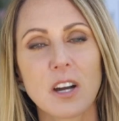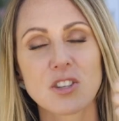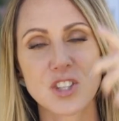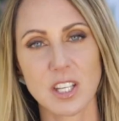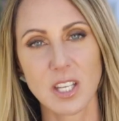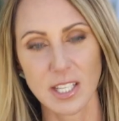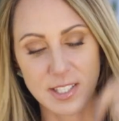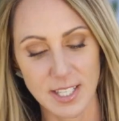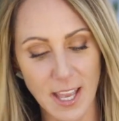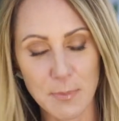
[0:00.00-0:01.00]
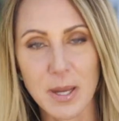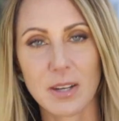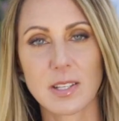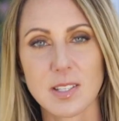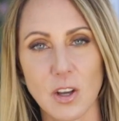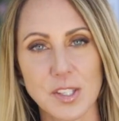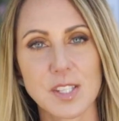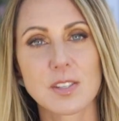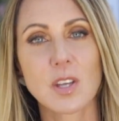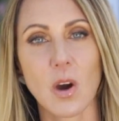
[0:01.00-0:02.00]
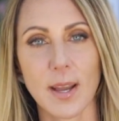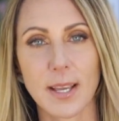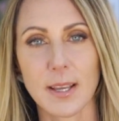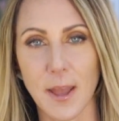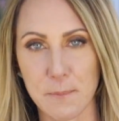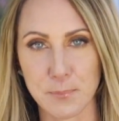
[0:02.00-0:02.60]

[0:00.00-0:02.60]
function to get peristalsis going again.